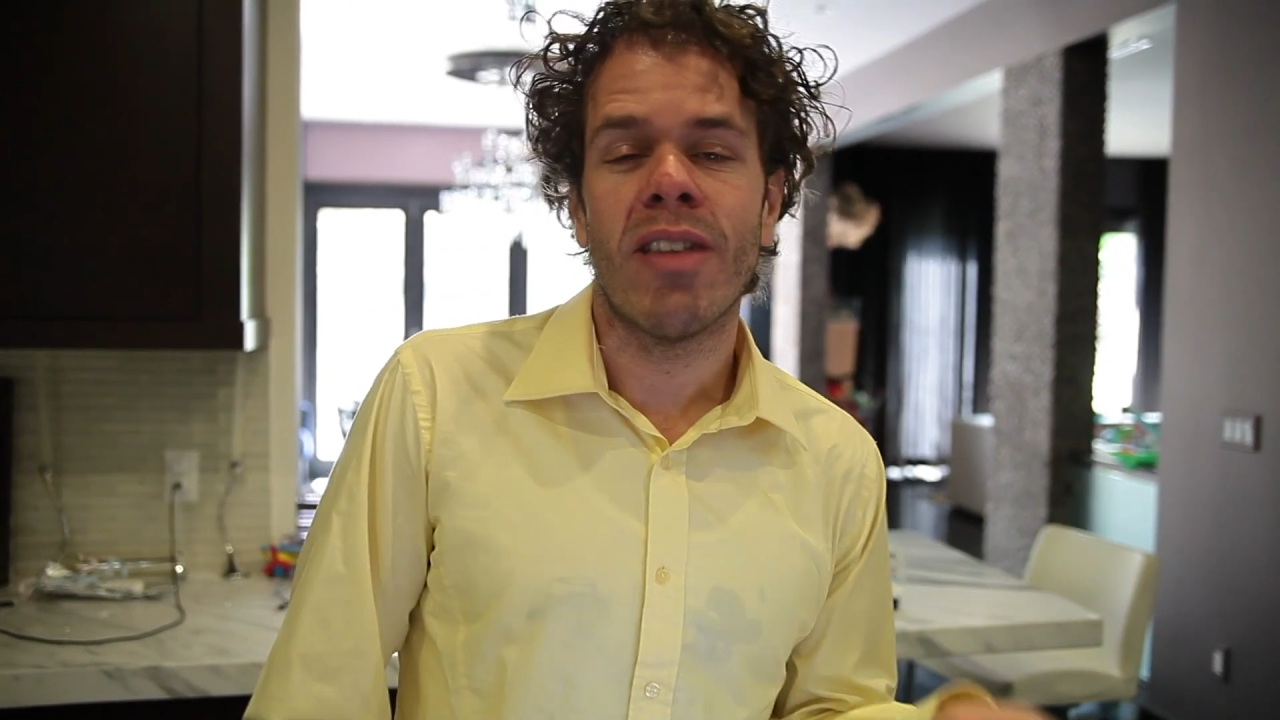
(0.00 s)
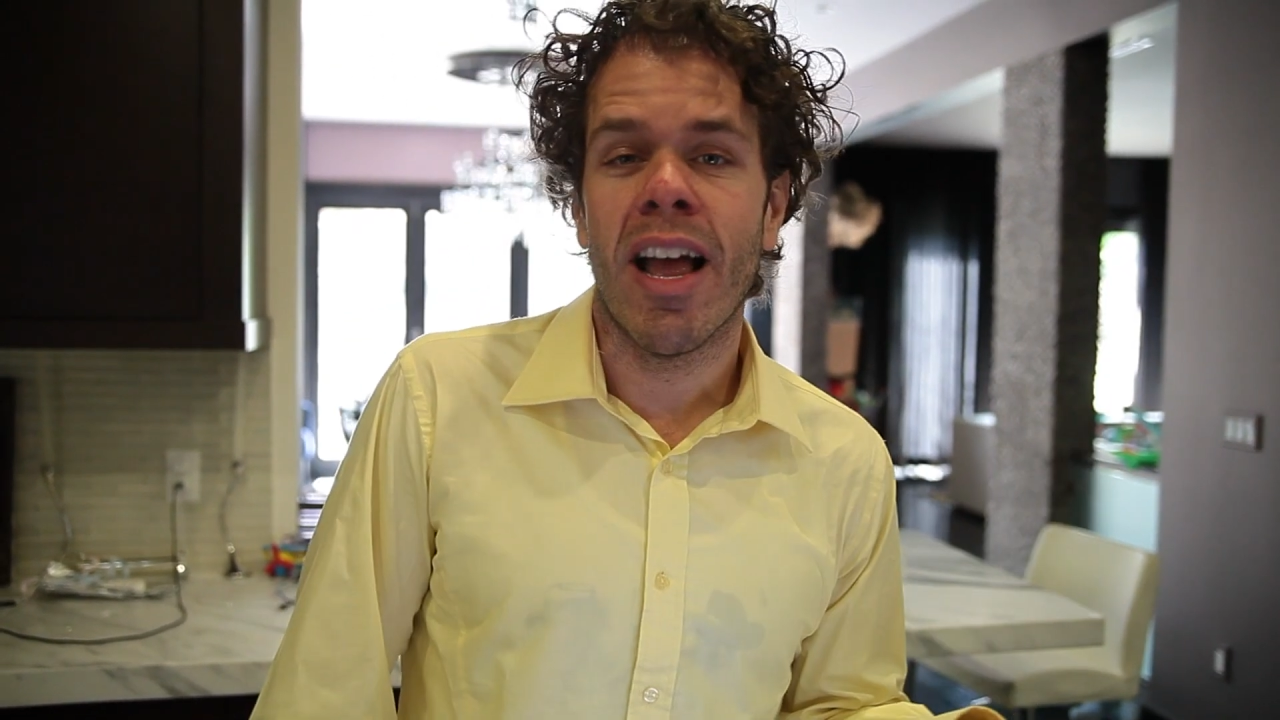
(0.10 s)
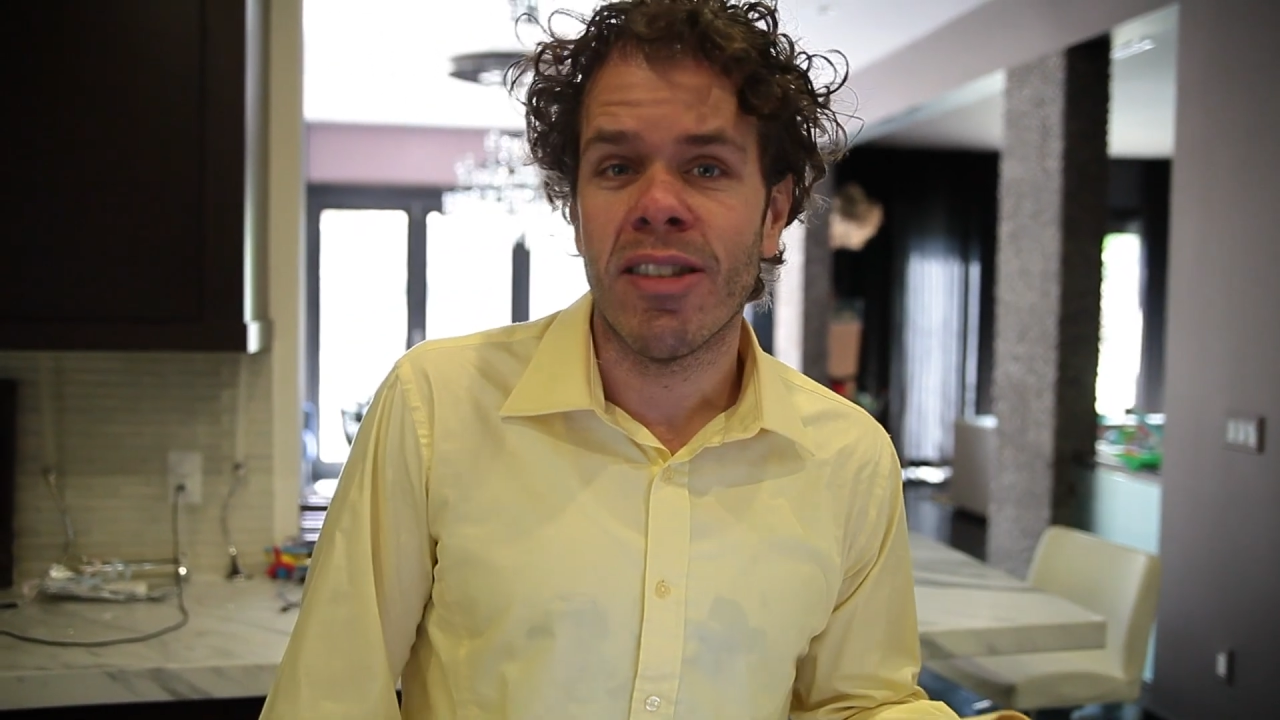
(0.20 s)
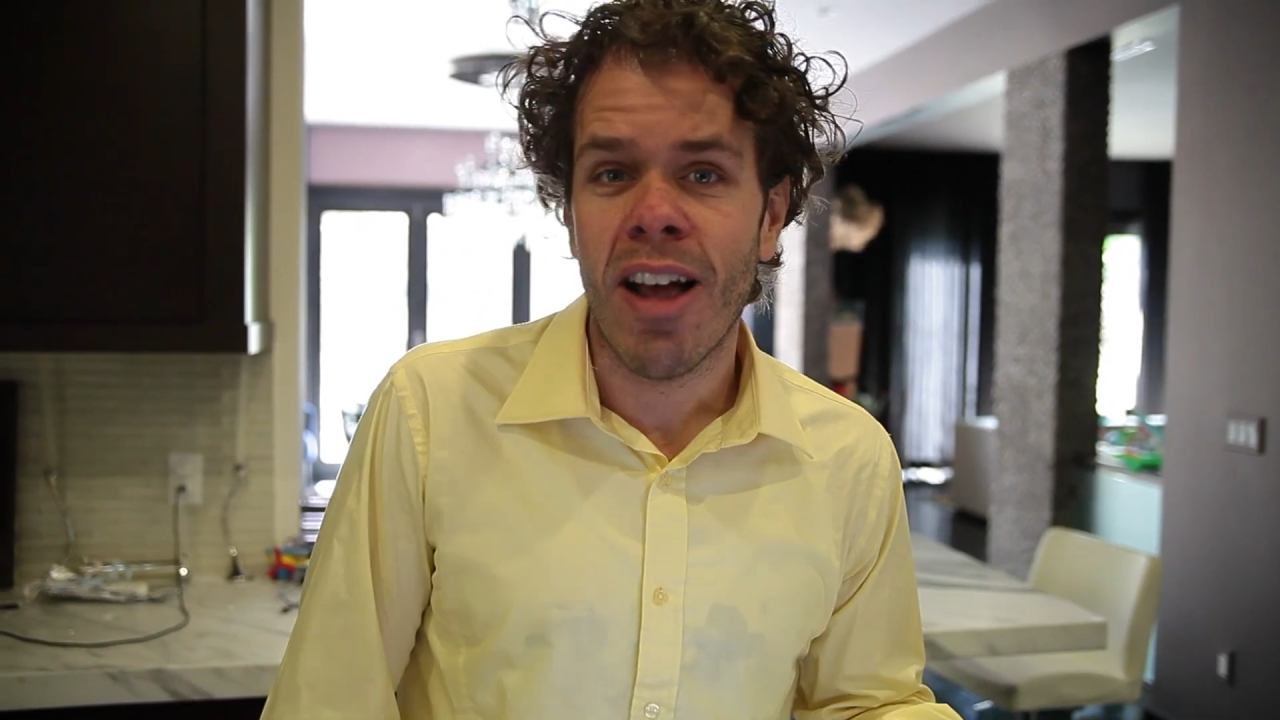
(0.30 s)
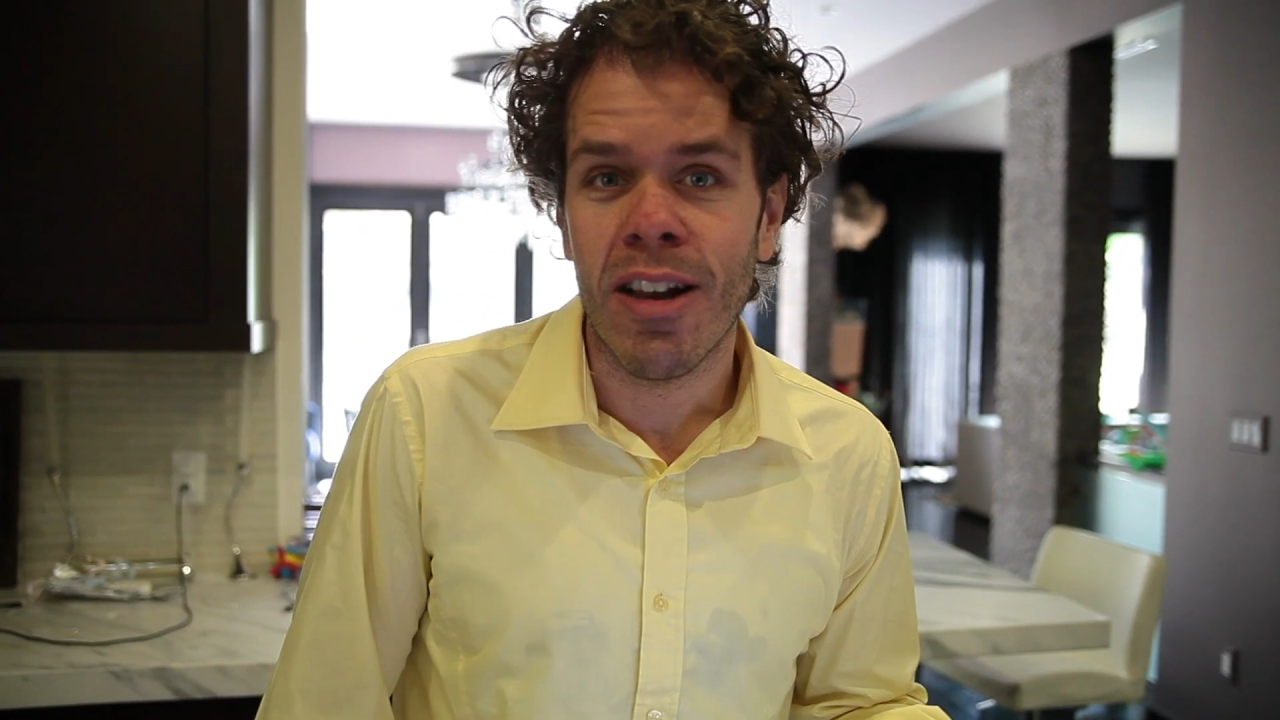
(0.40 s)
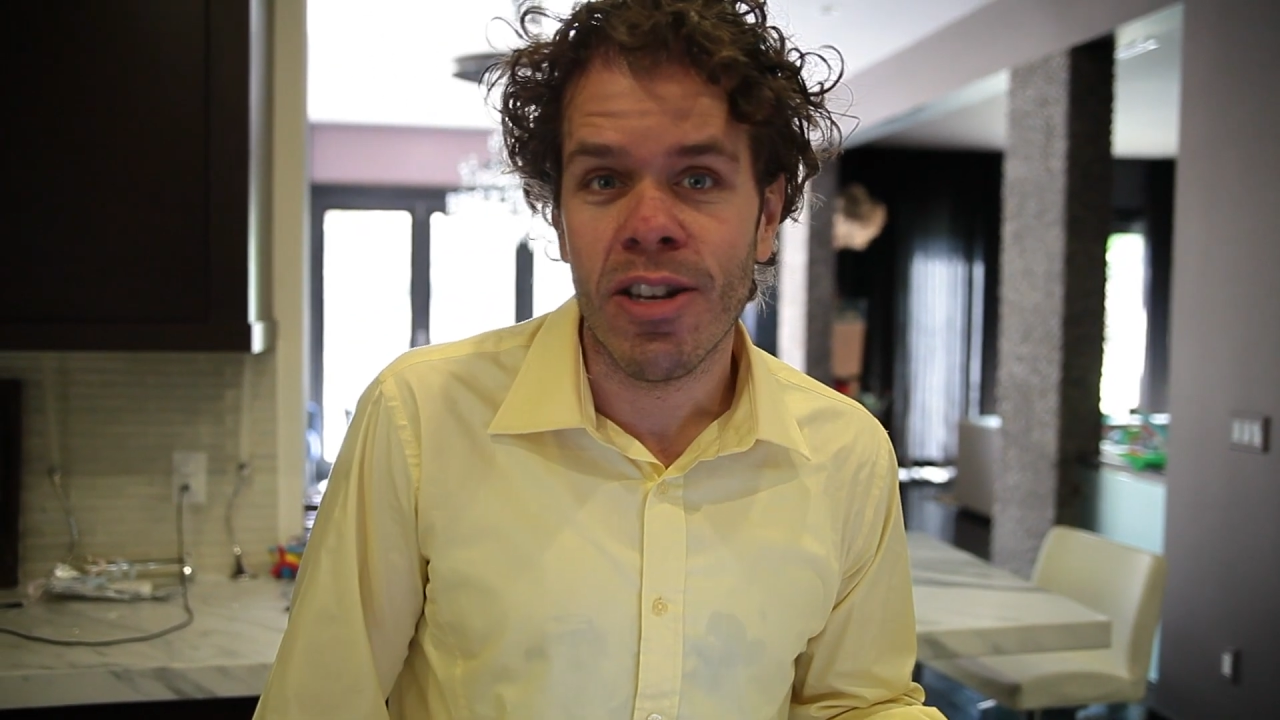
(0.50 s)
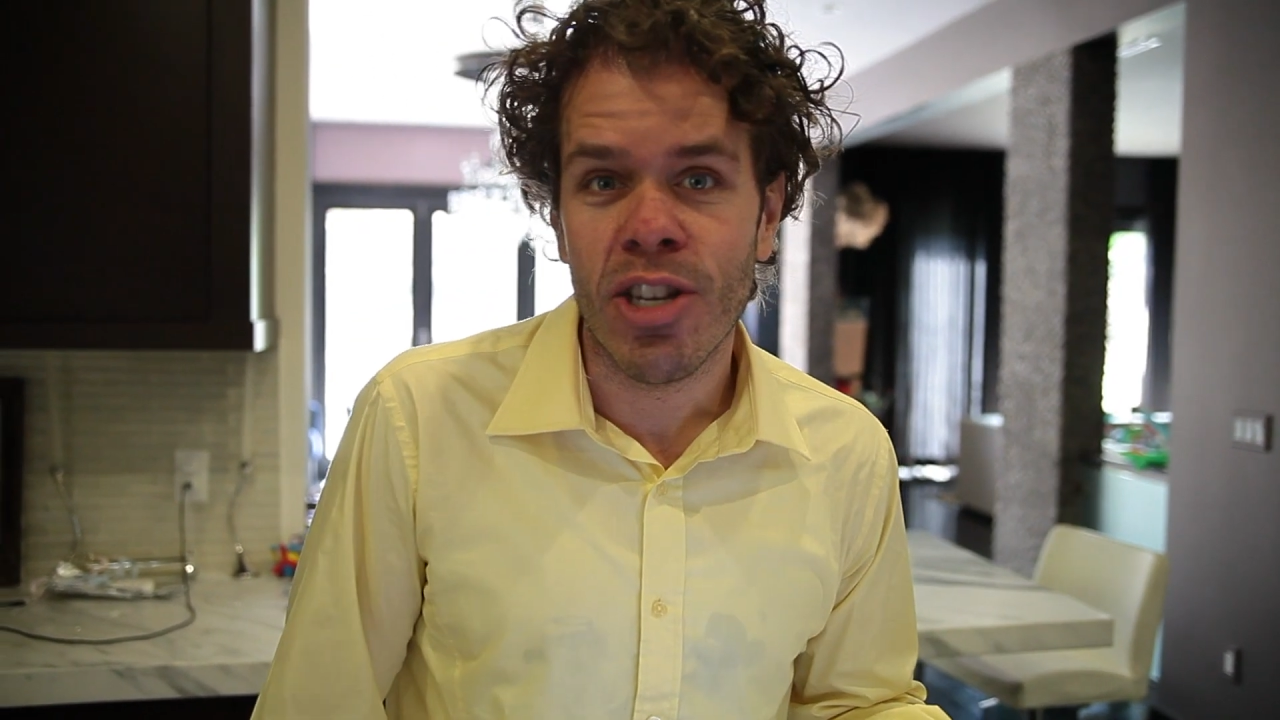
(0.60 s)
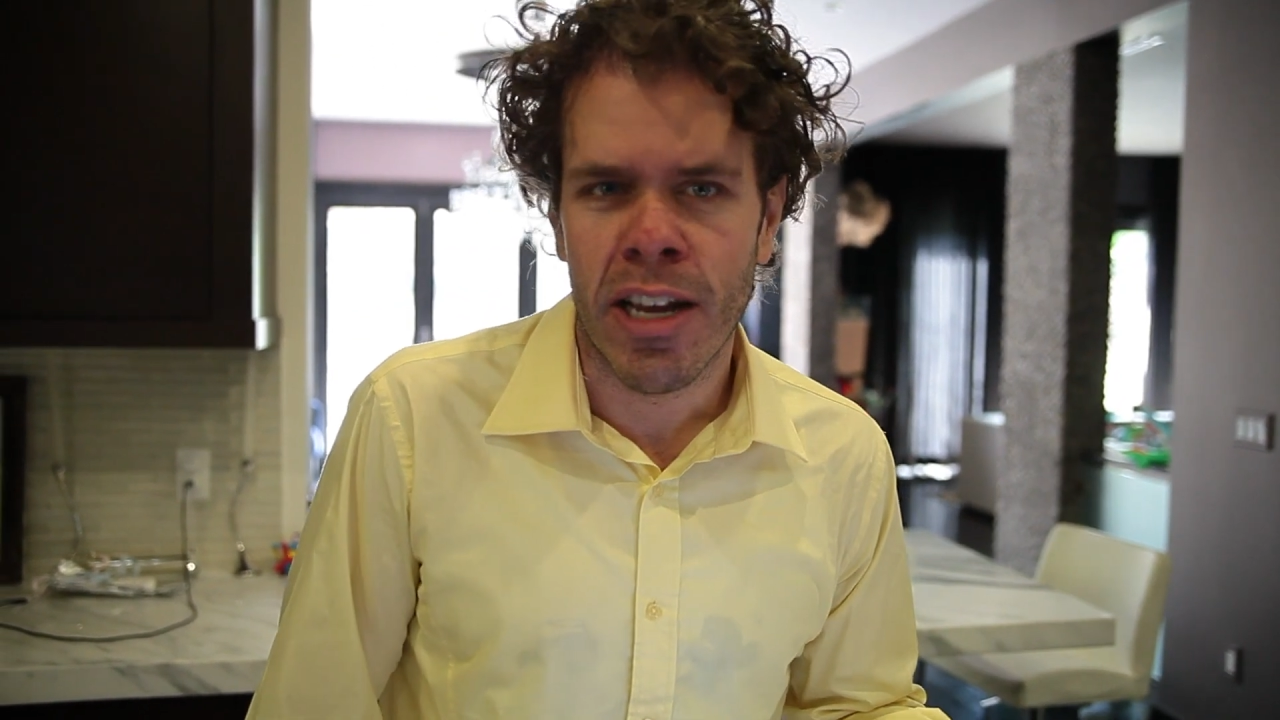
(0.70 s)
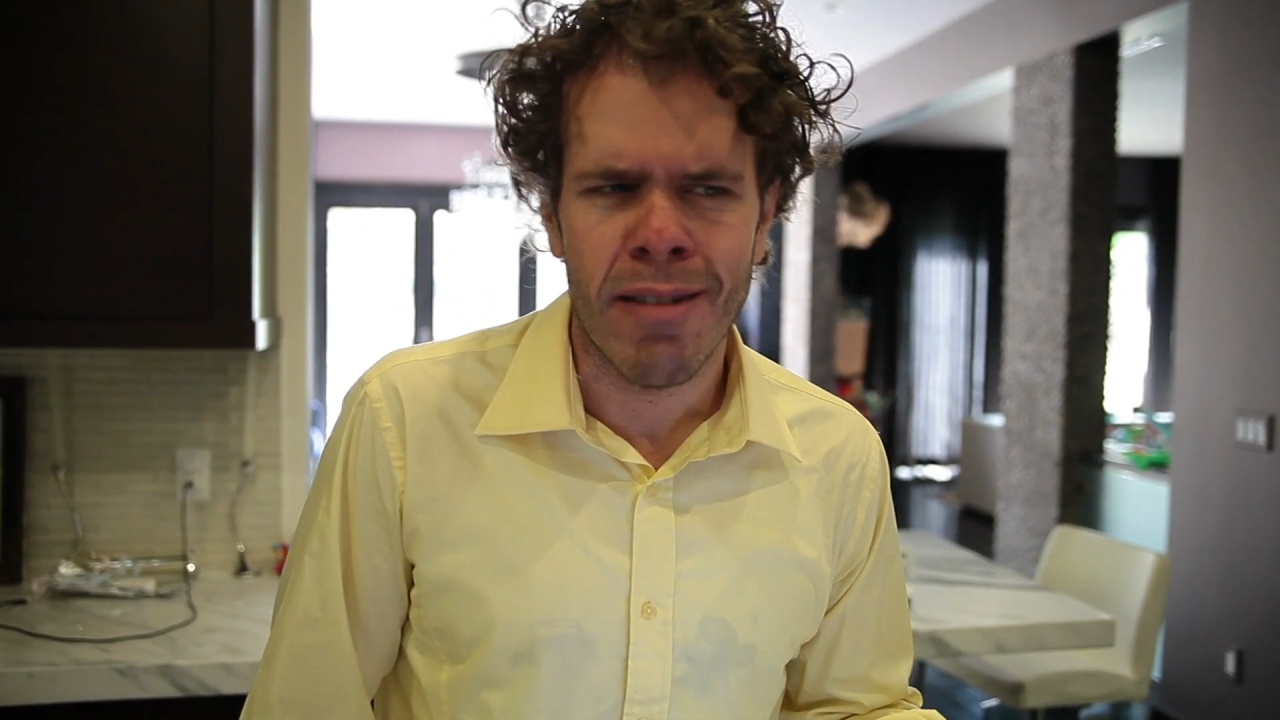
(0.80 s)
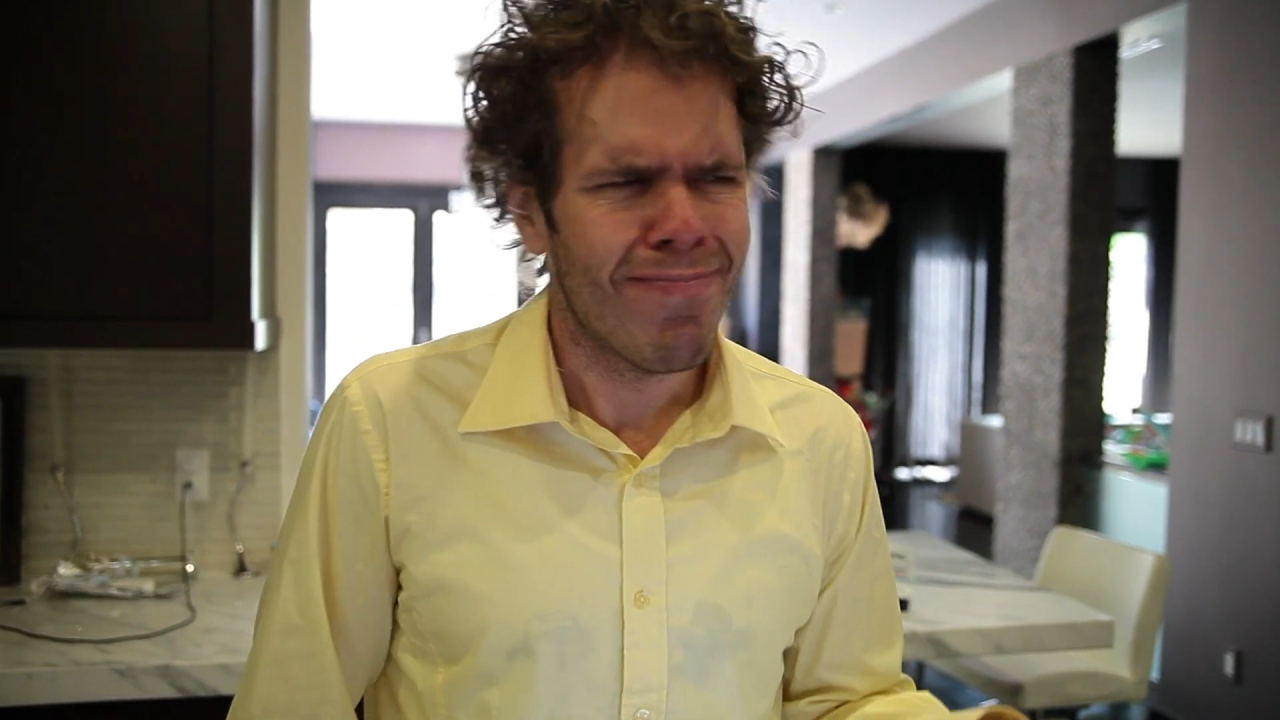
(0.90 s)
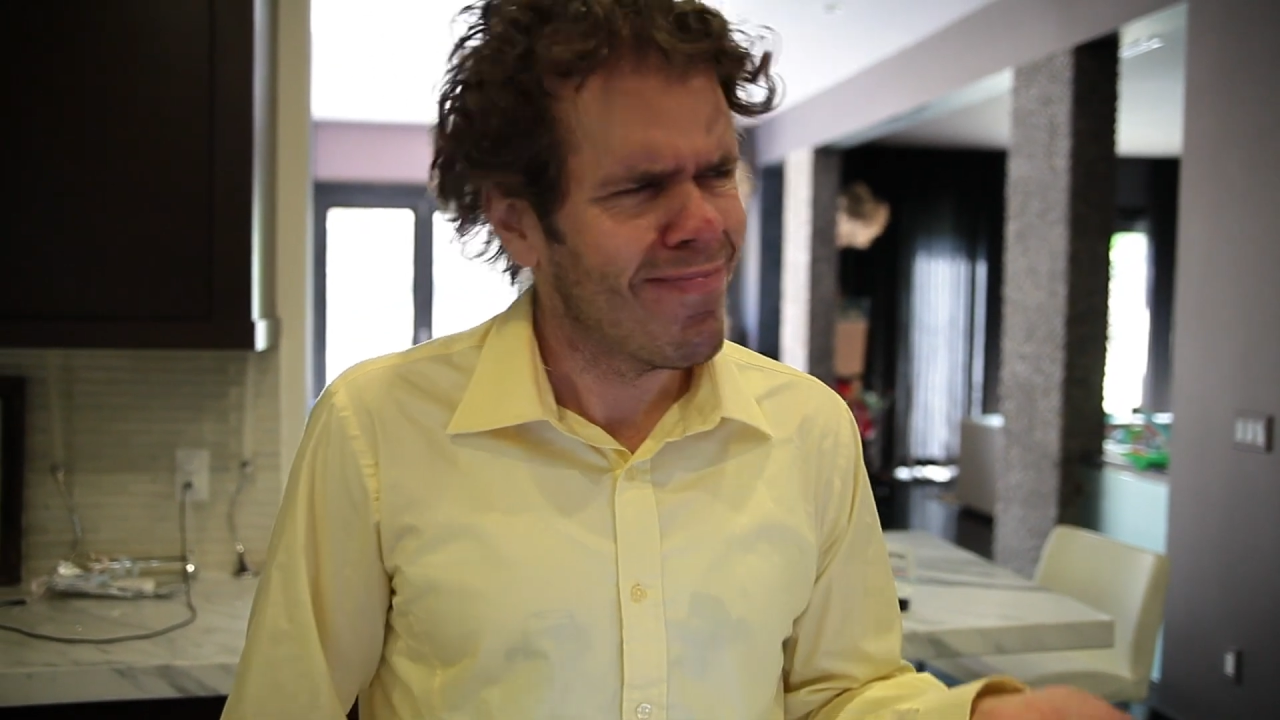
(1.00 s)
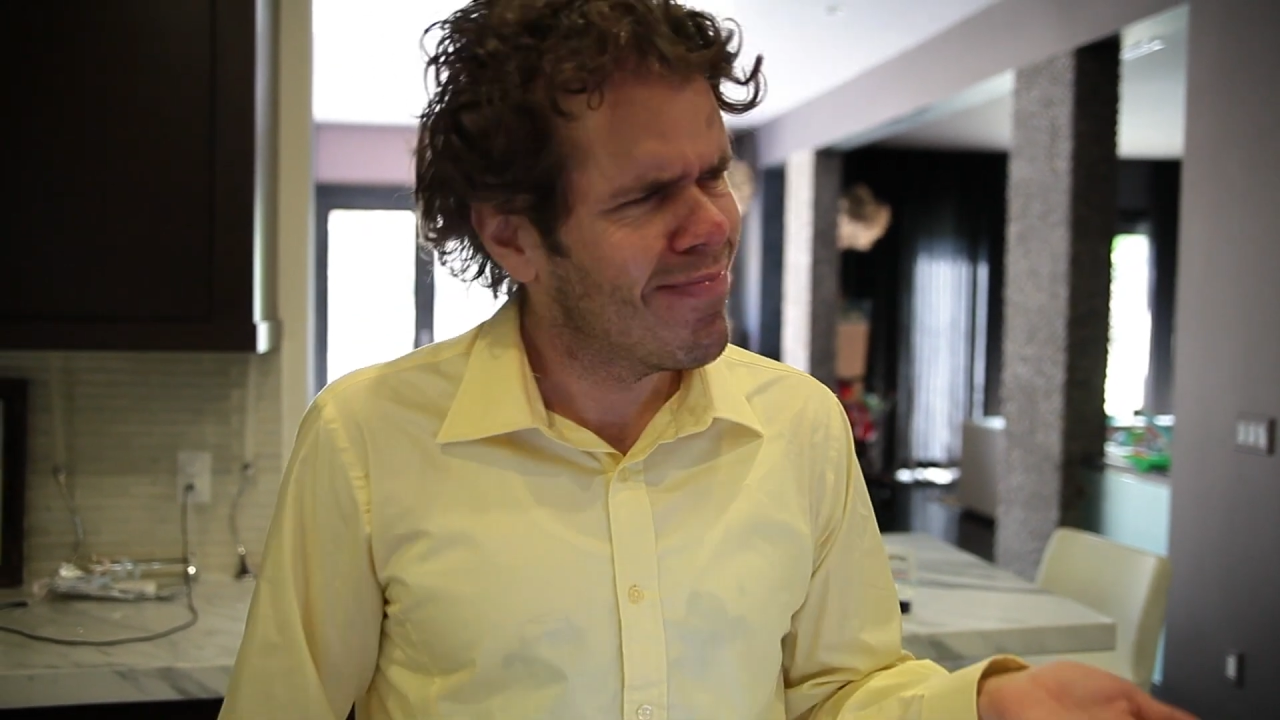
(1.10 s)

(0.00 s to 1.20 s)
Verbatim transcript: Scientology.